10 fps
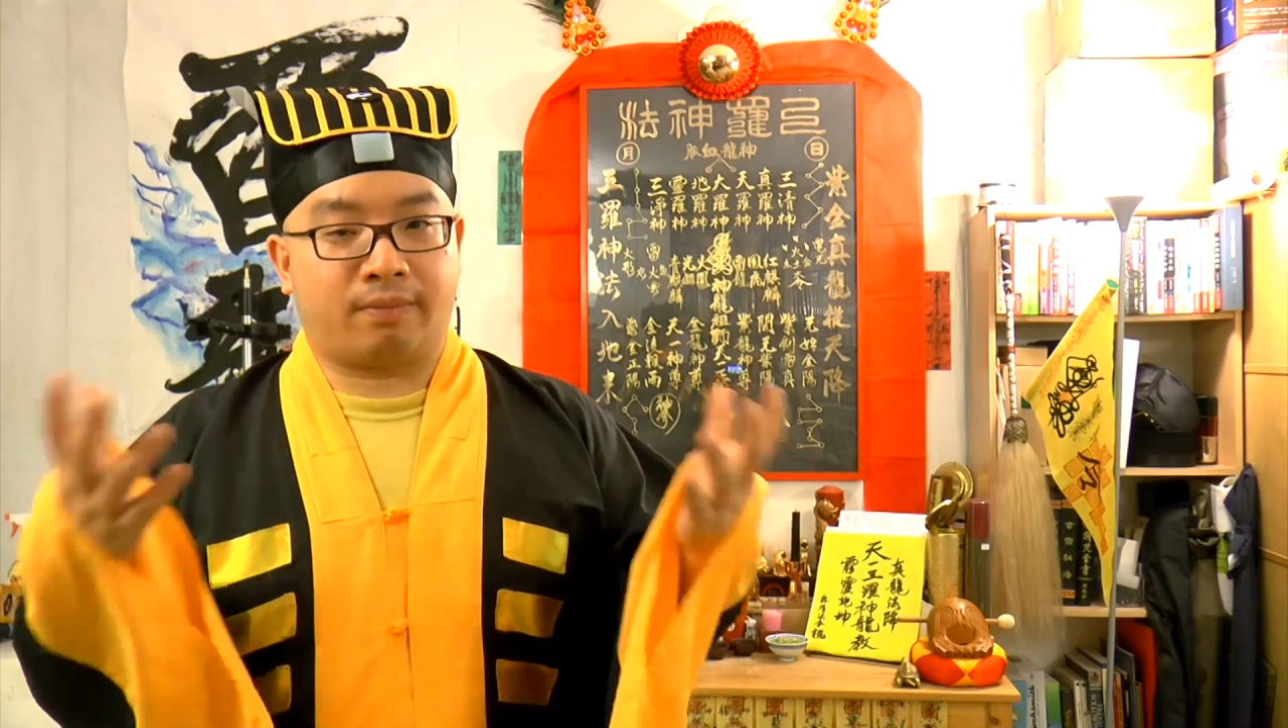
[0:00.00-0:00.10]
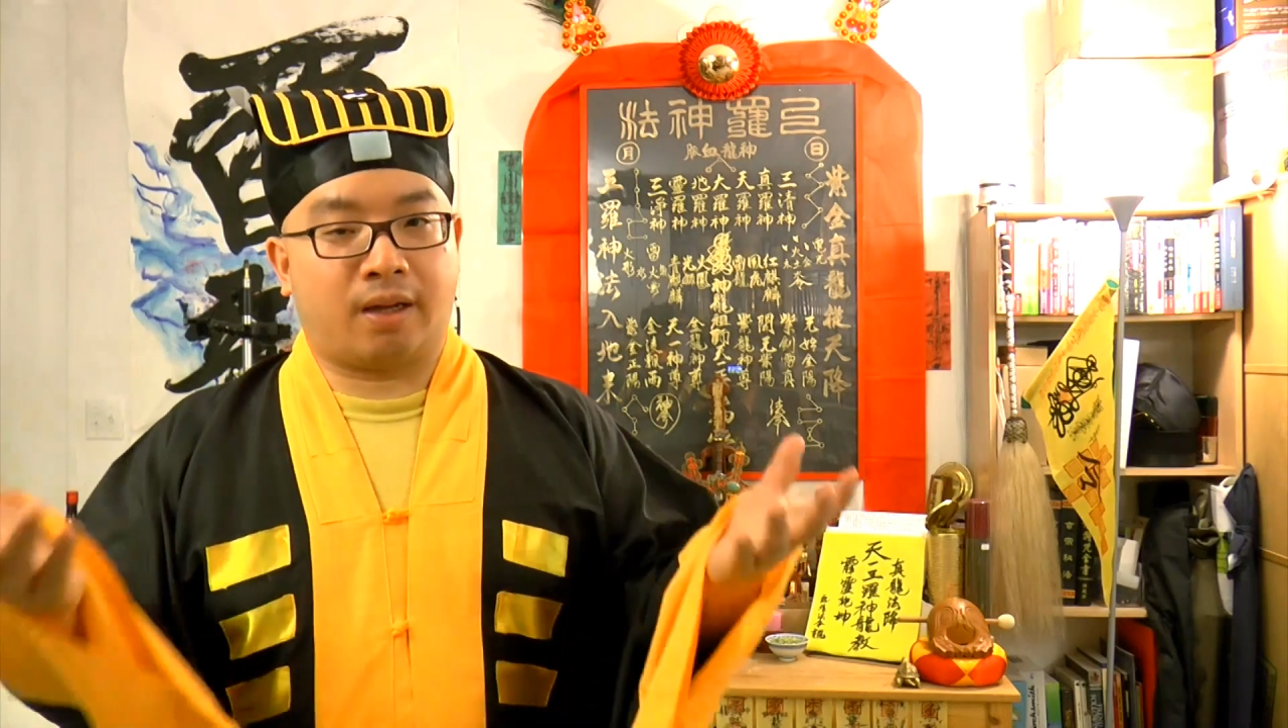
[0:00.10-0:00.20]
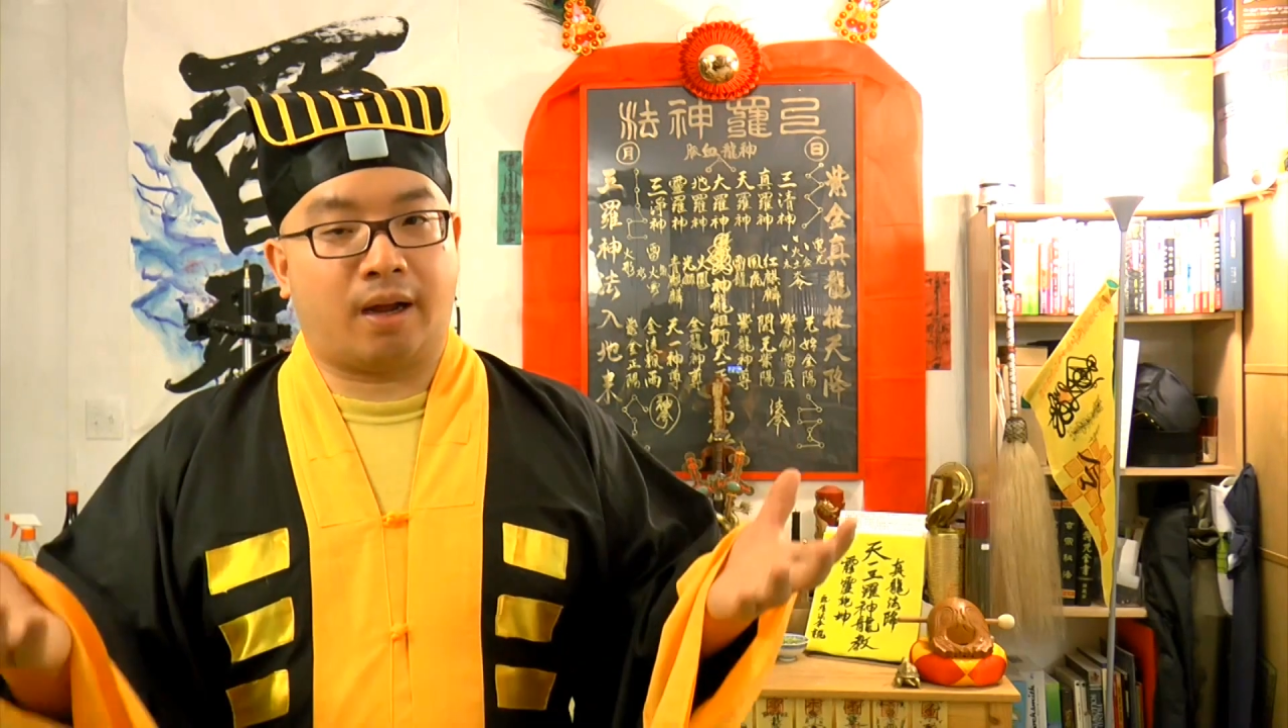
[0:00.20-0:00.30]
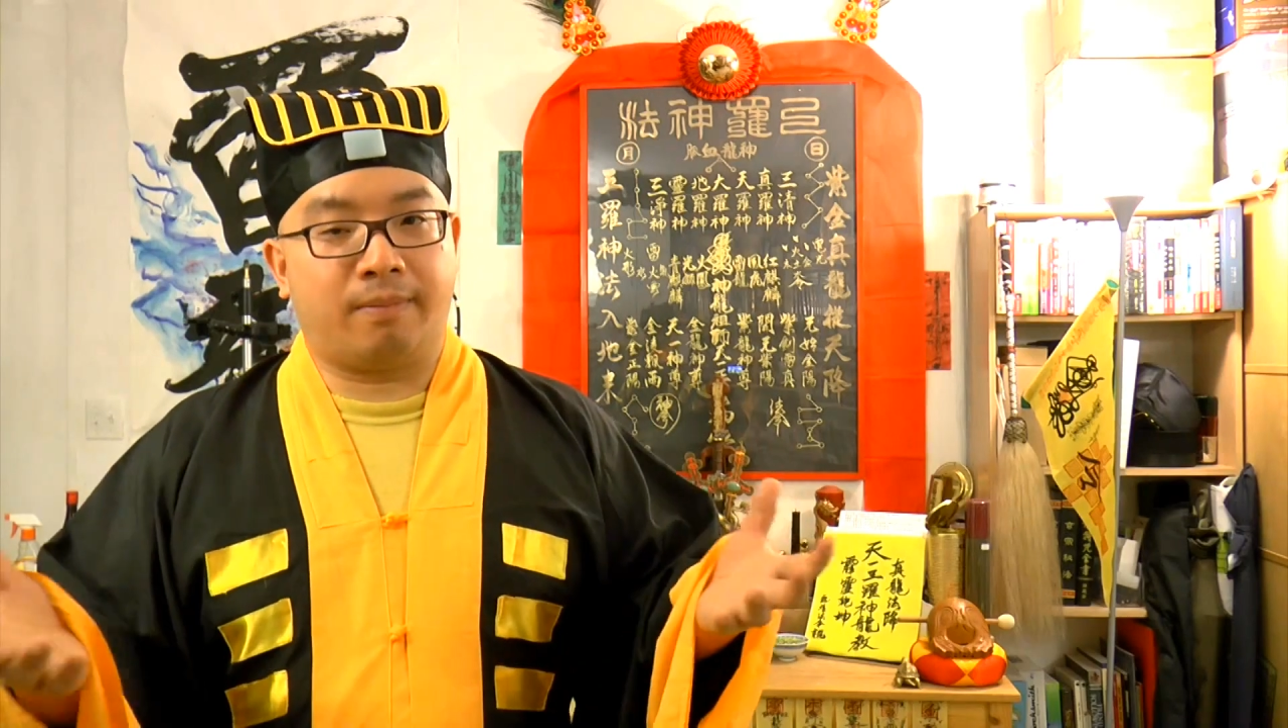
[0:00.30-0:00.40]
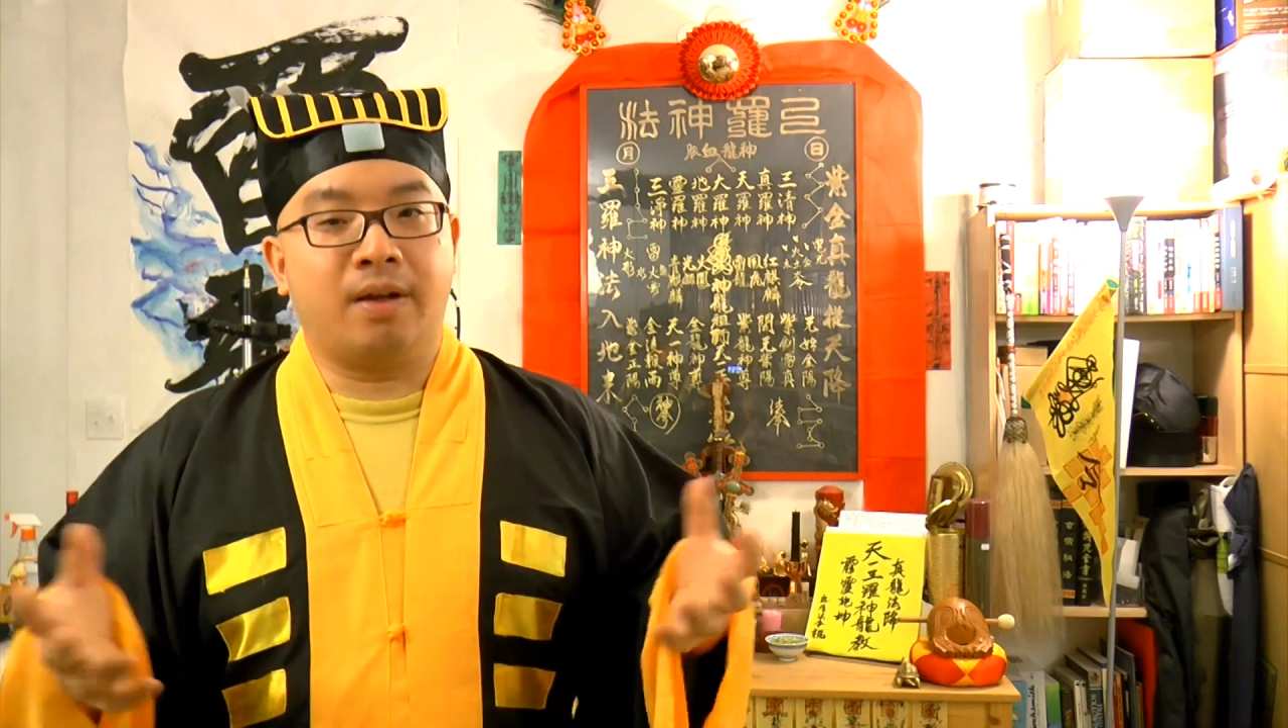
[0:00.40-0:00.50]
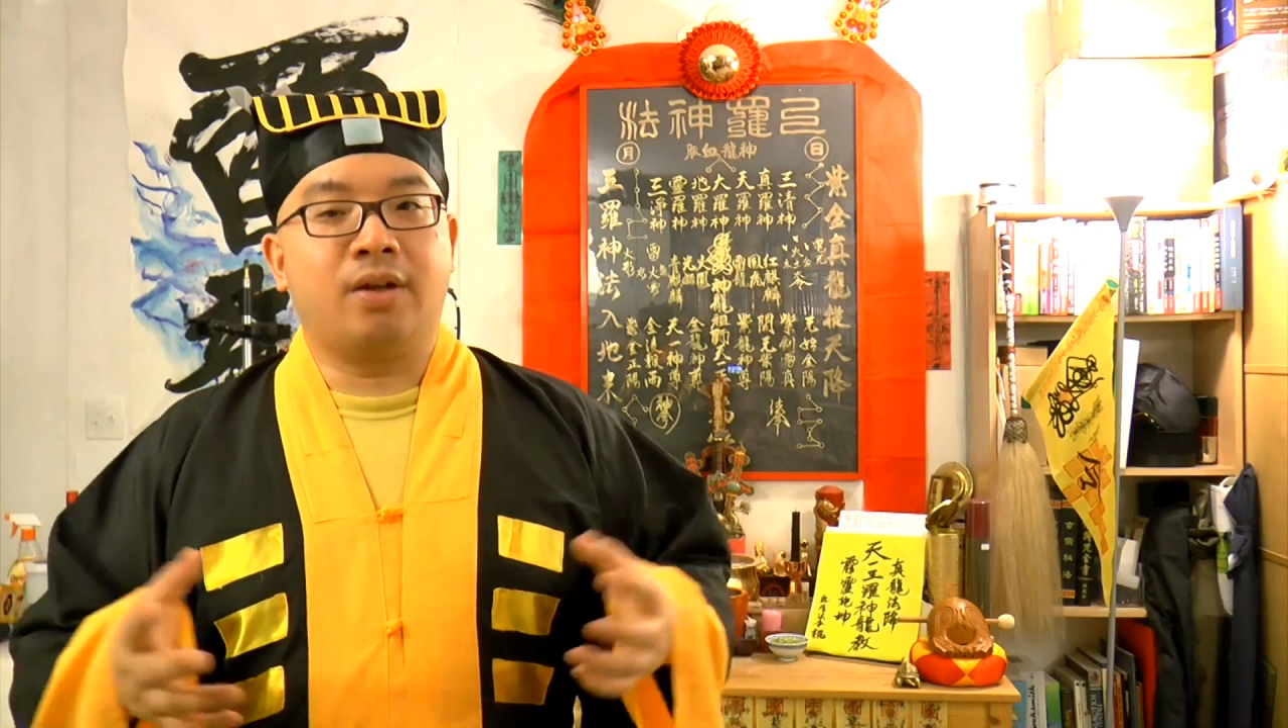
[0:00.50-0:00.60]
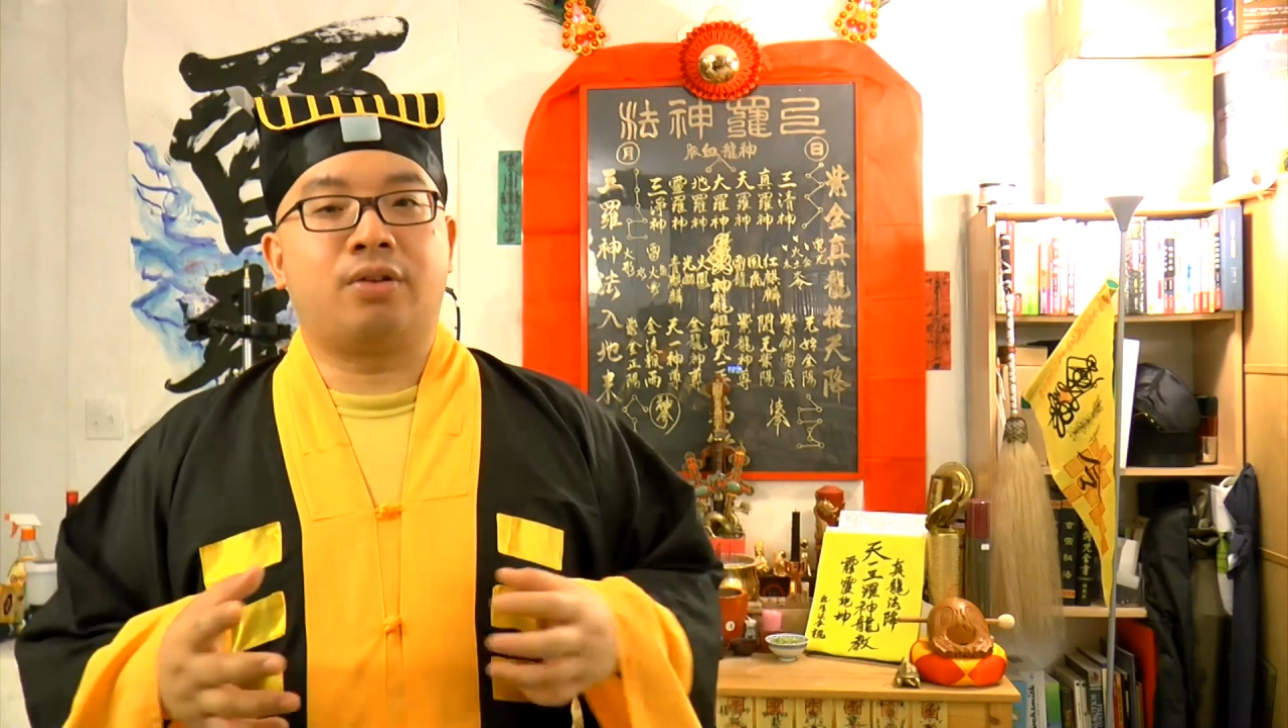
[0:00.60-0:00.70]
of time,